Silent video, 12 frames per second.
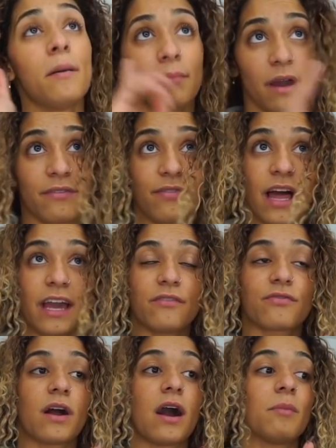My flight
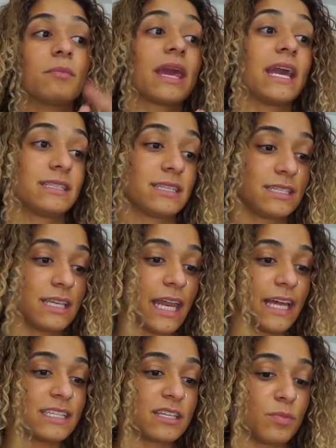from Kansas City
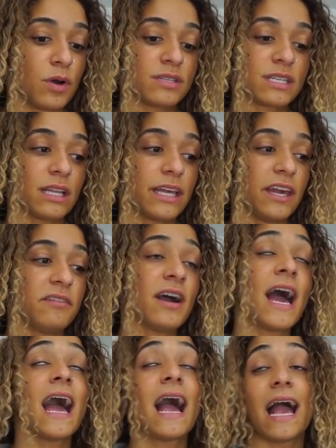is supposed to leave
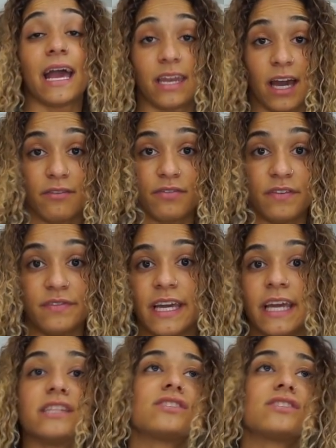at 9:15.